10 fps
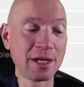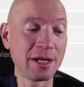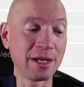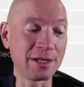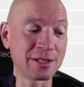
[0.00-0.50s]

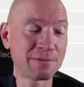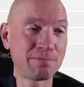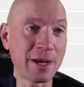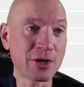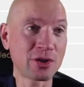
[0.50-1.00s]

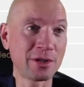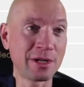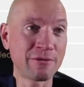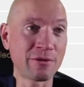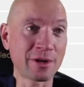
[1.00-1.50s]

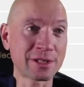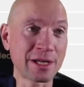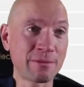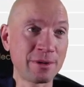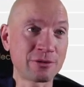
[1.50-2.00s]
Especially, for
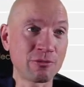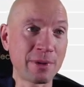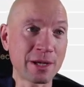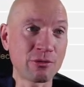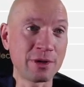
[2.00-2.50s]
example,
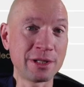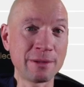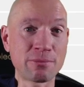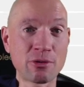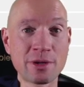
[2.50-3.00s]
tobacco heating
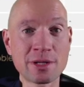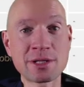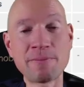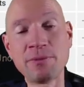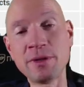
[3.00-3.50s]
products
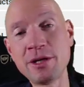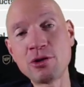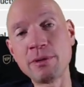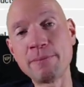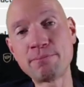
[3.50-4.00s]
need to
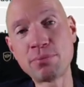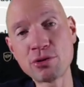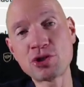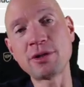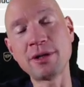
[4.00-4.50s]
be
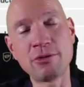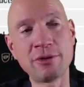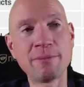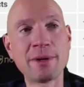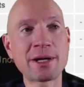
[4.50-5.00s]
pushed into
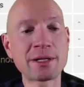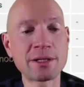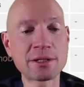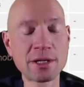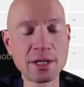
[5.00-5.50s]
the
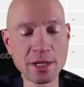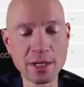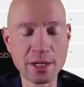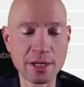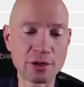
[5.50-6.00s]
market
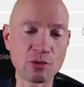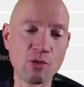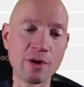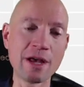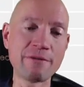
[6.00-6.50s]

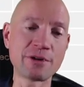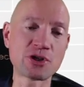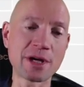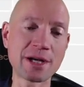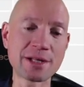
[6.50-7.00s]
to have a
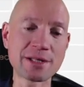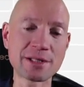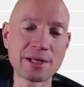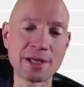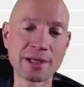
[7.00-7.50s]
chance
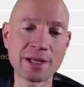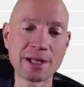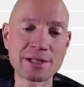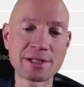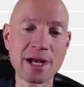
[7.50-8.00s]

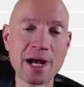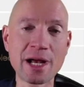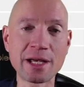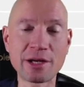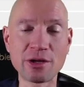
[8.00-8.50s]
against
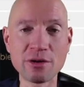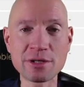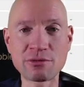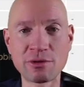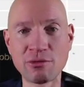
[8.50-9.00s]

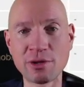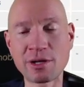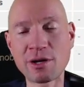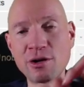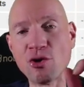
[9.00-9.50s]
IQOS, so
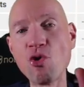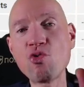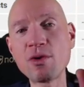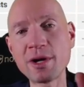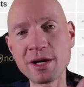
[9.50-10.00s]
that Glow
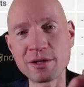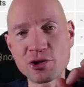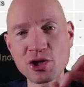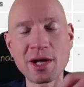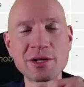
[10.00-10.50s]
has a
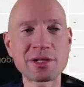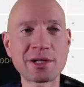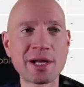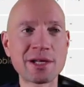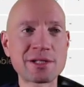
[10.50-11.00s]
chance
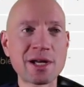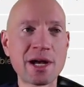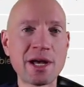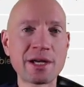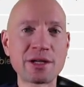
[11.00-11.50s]
against
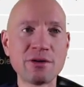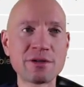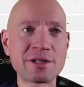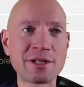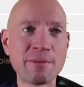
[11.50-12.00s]

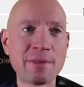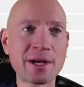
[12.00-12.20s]
IQOS, the market